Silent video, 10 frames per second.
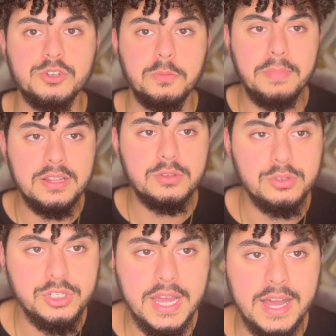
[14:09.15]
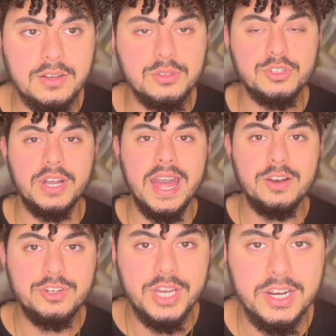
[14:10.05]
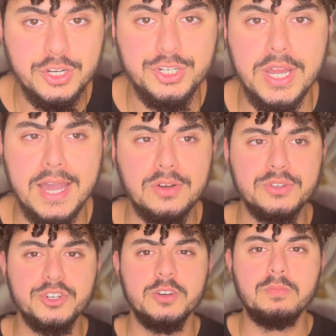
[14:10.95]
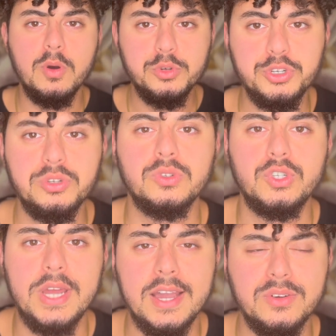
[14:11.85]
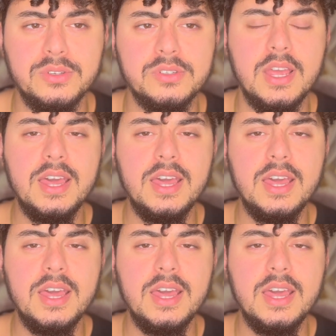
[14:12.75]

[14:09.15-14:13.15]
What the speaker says: your mental shackles, your energetic shackles, your emotional shackles,